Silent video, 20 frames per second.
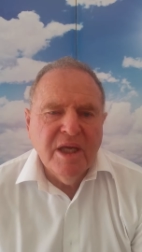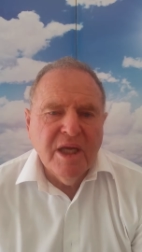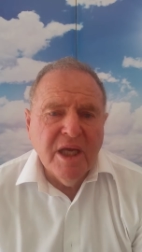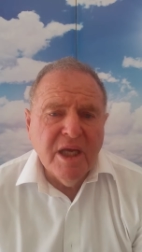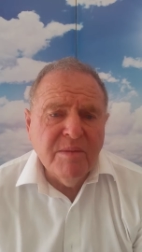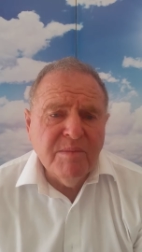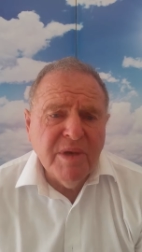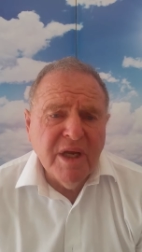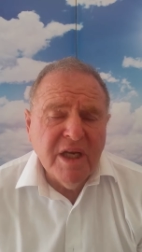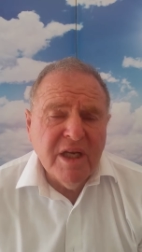
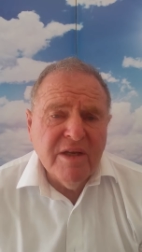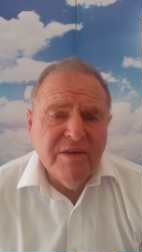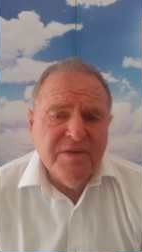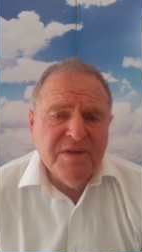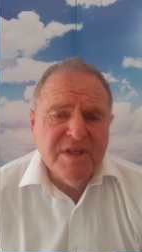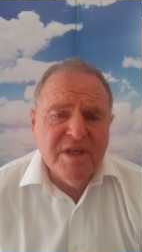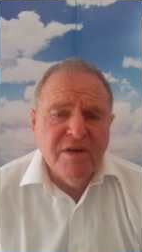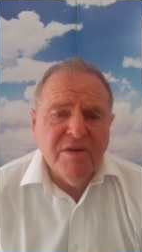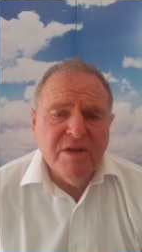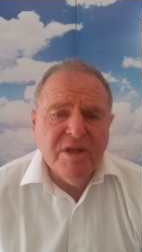And many of
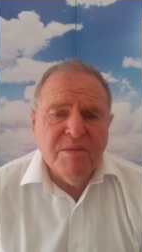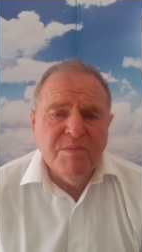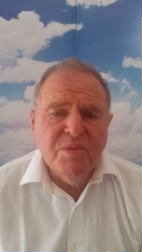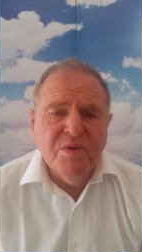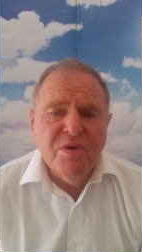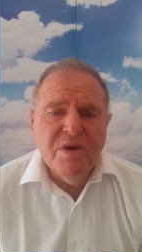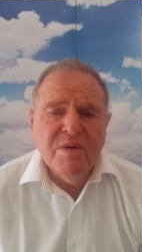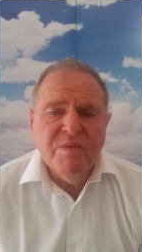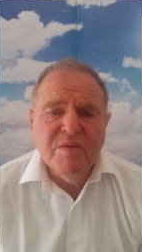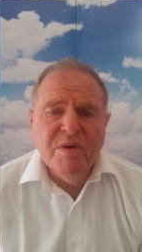us are at the
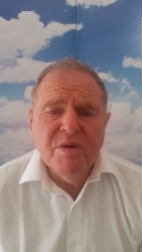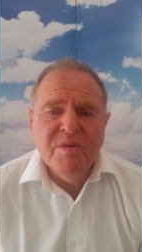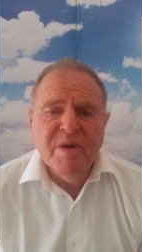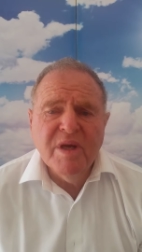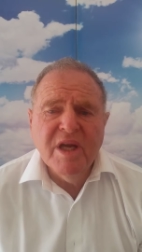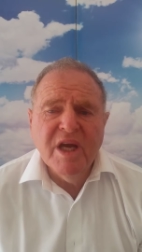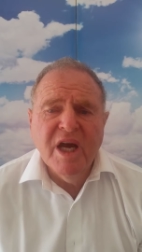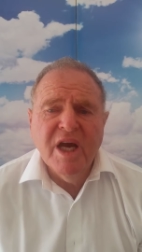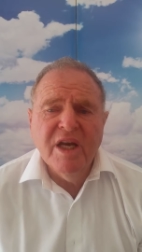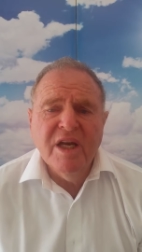point where we
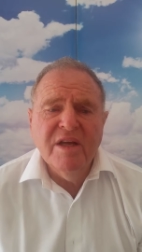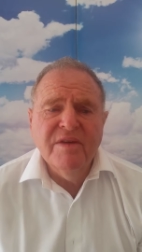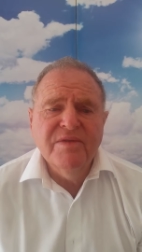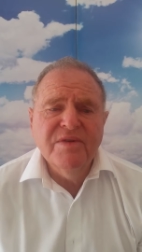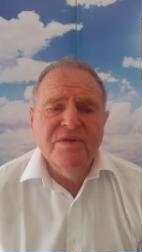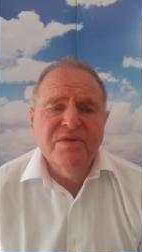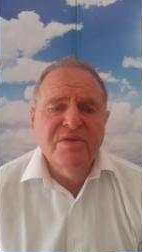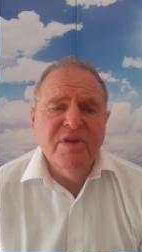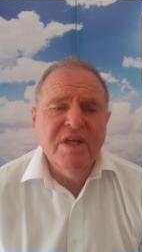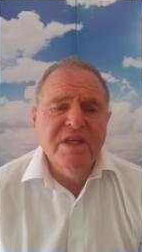can't
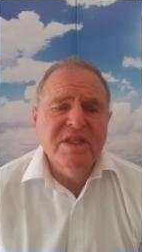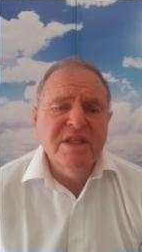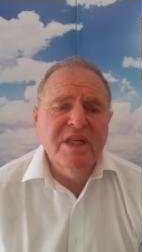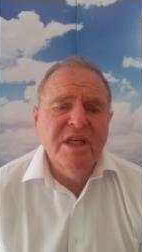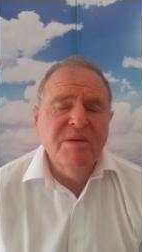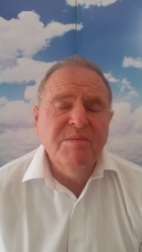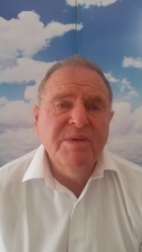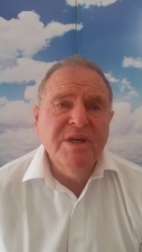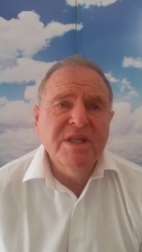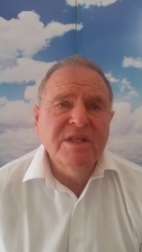even trust
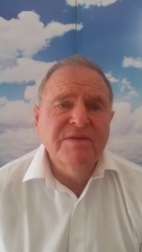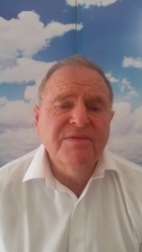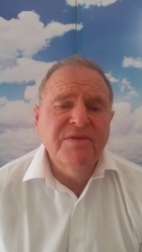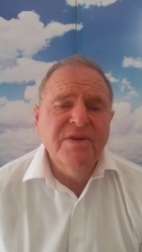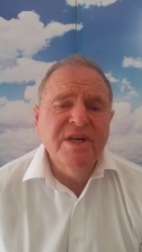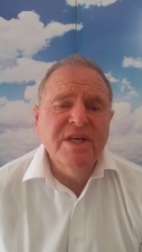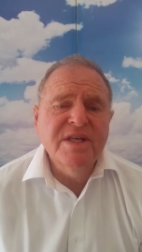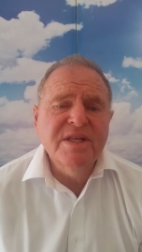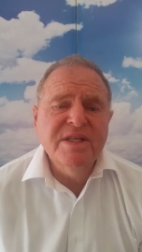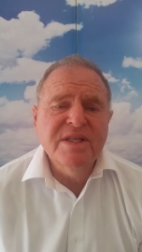our best
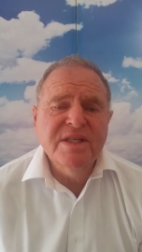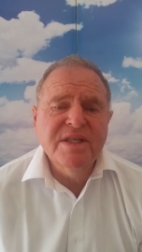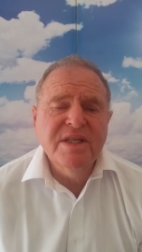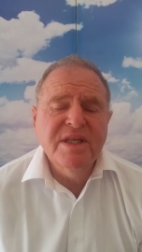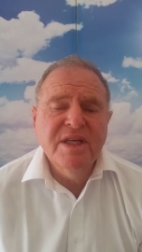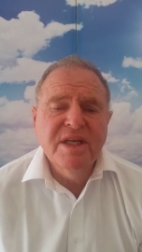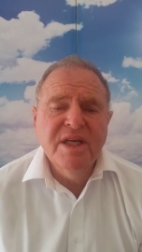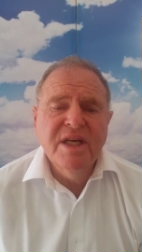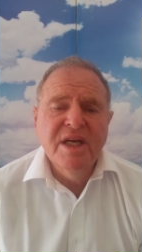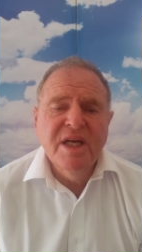friends.
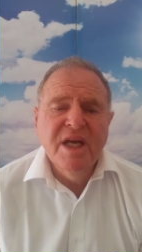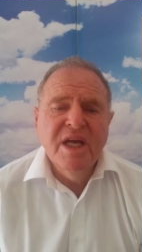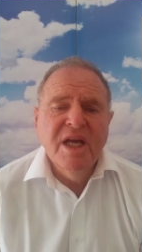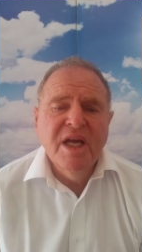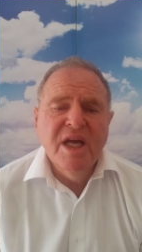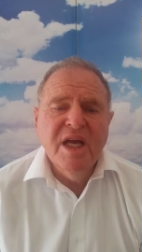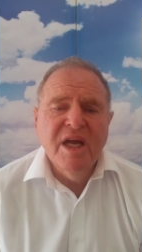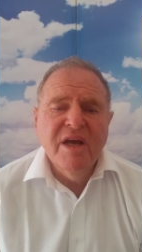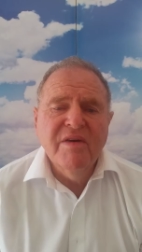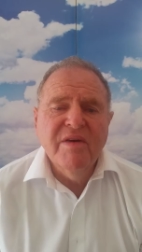
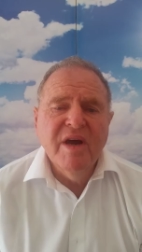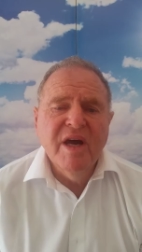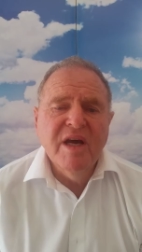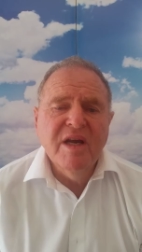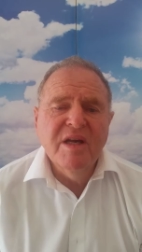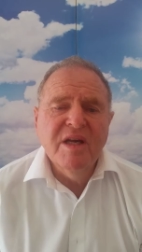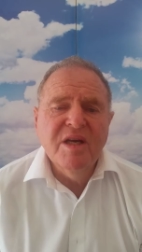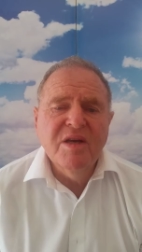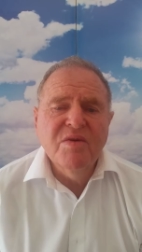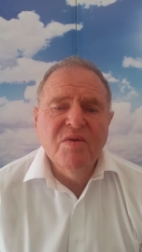Our
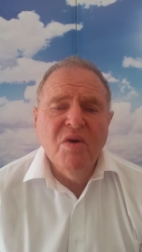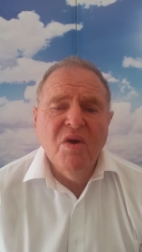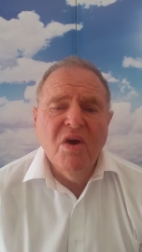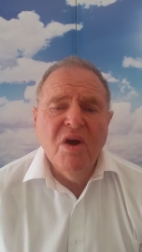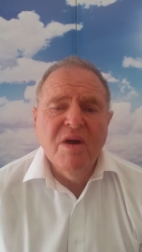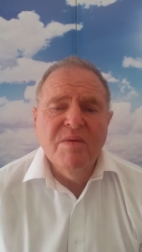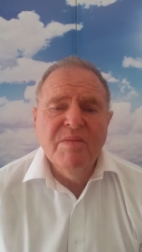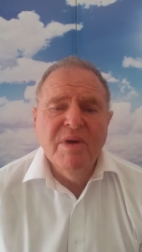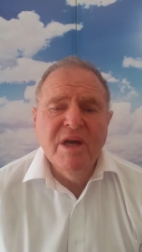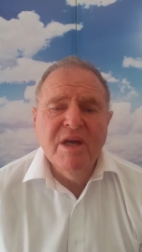only
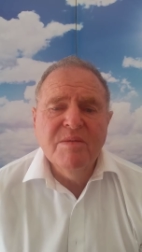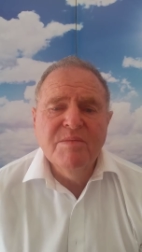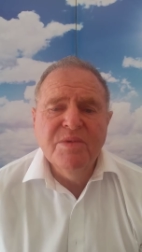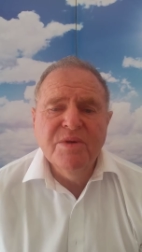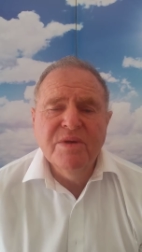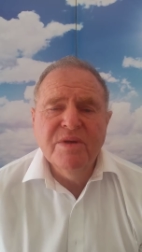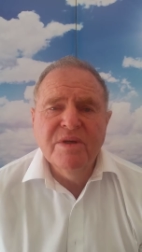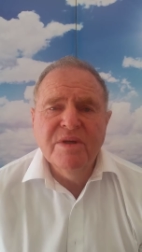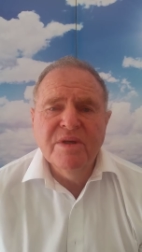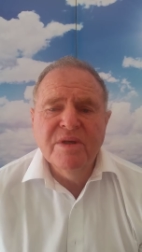cry may
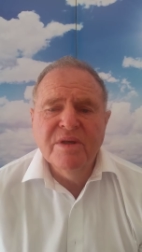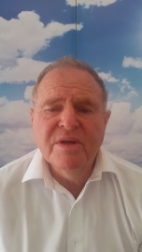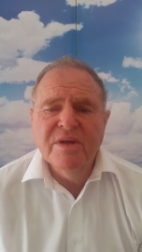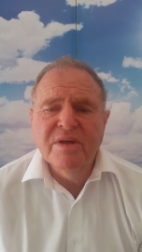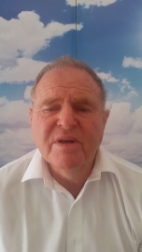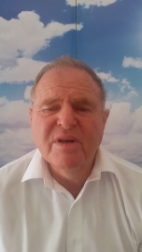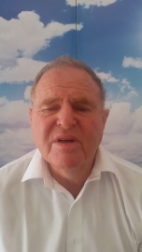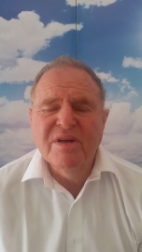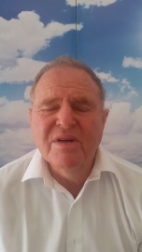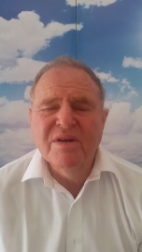be,
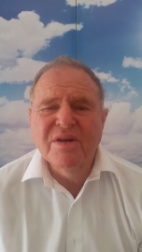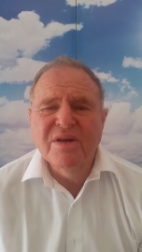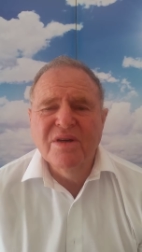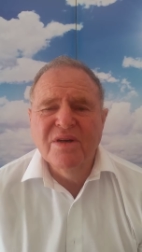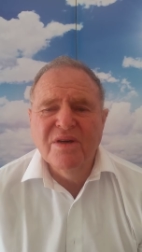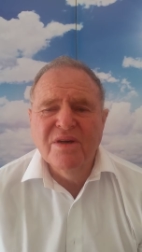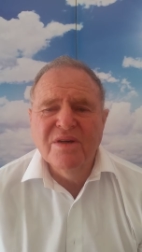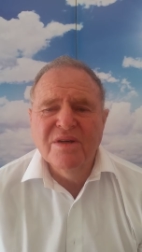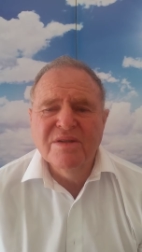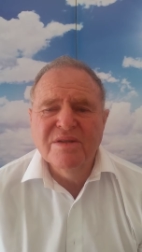"Oh
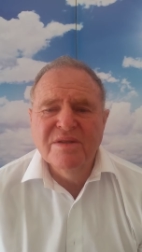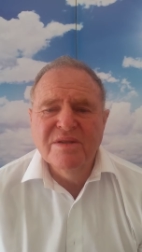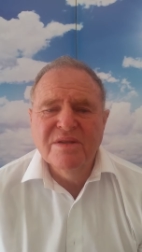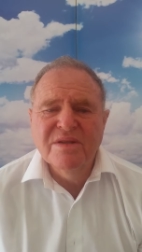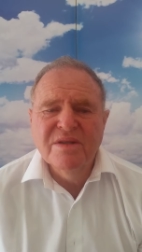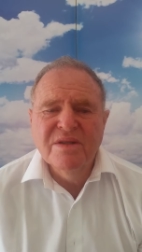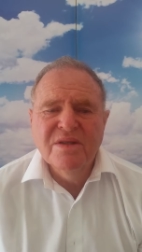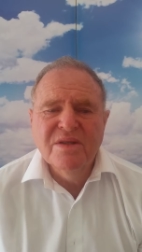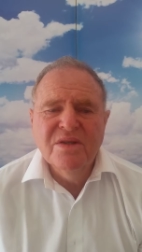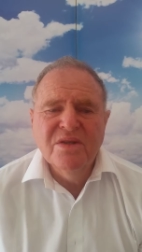God,"
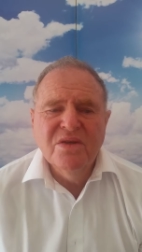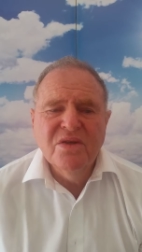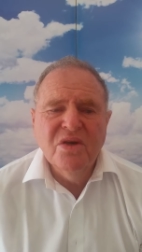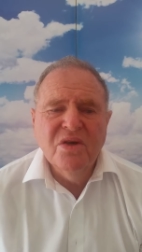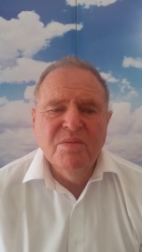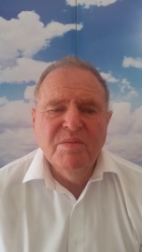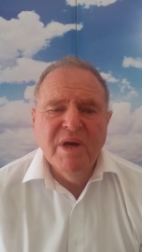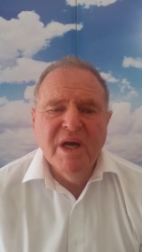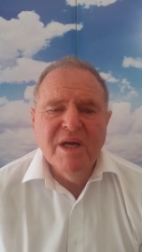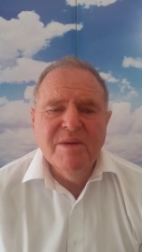or
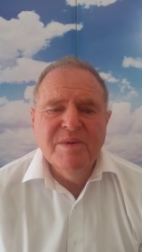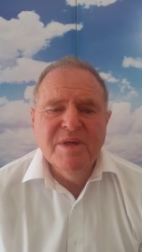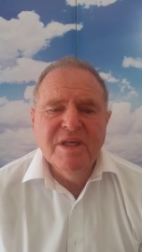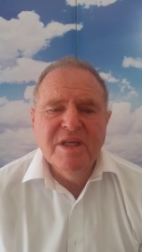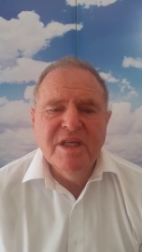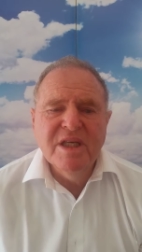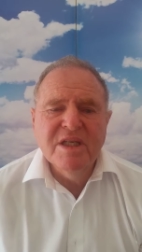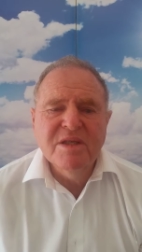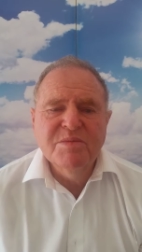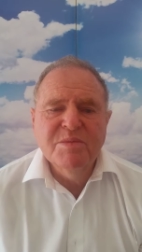maybe a
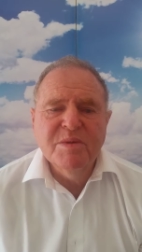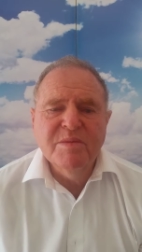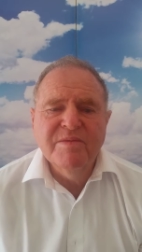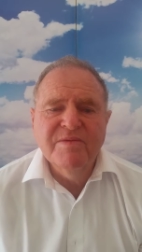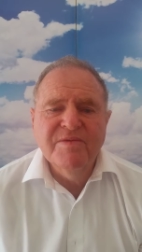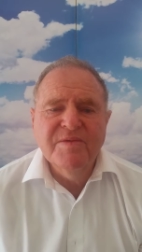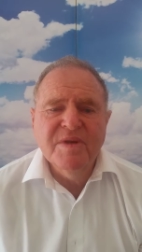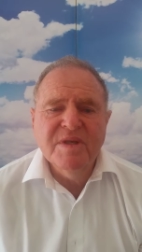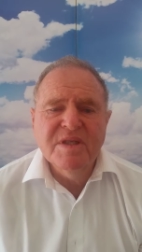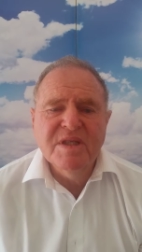
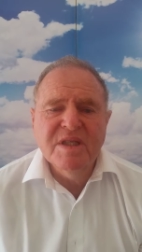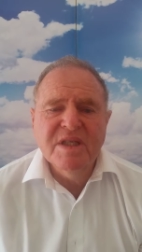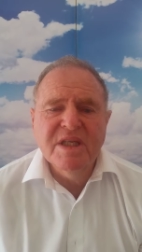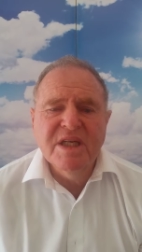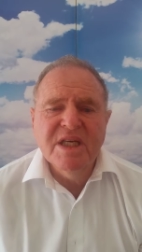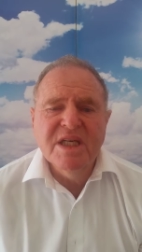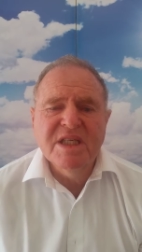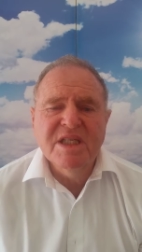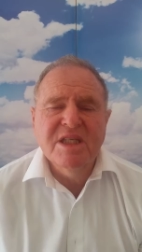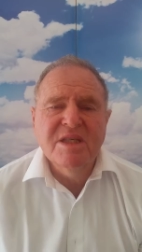desperate but
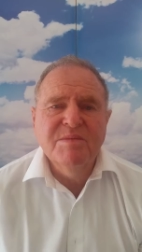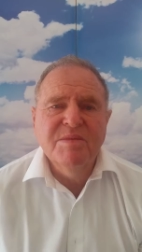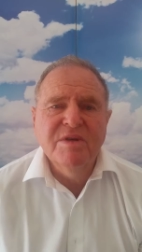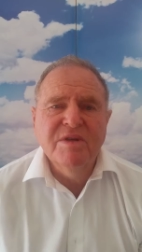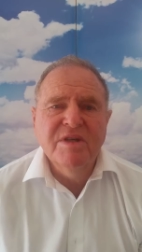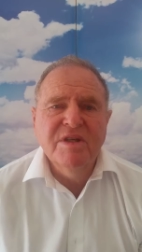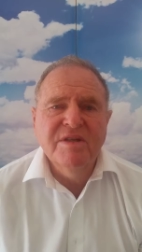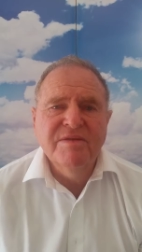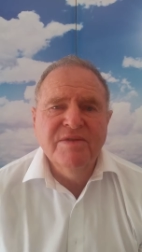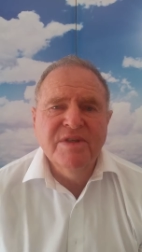scarcely
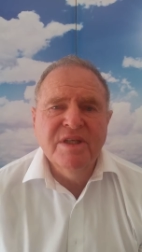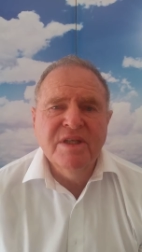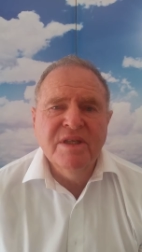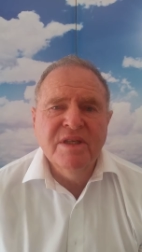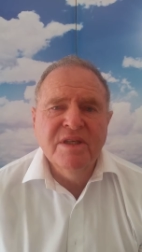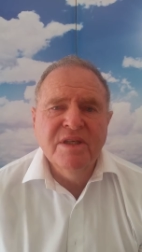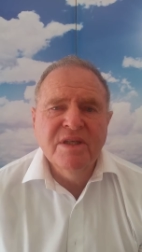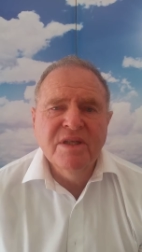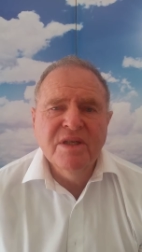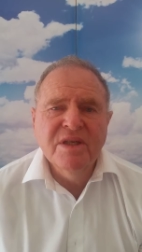believing,
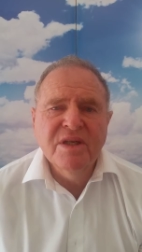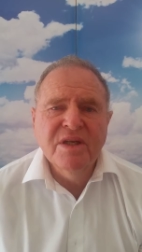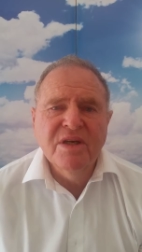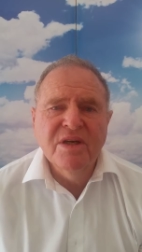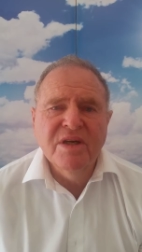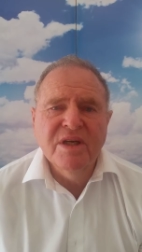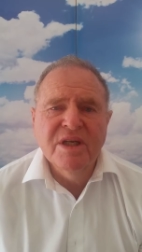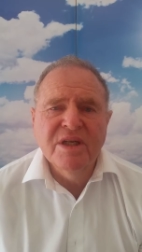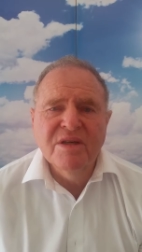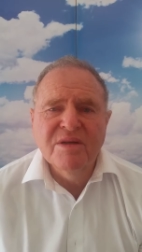
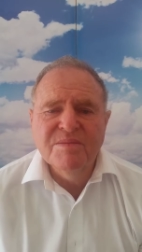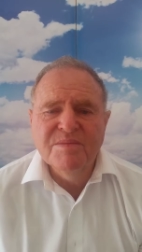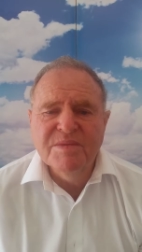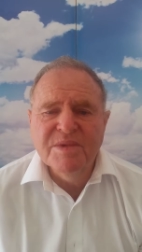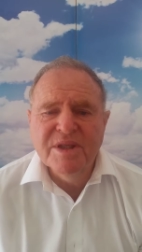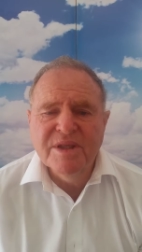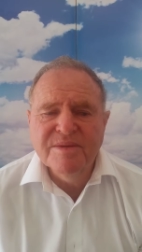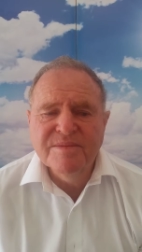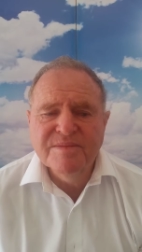"God help me."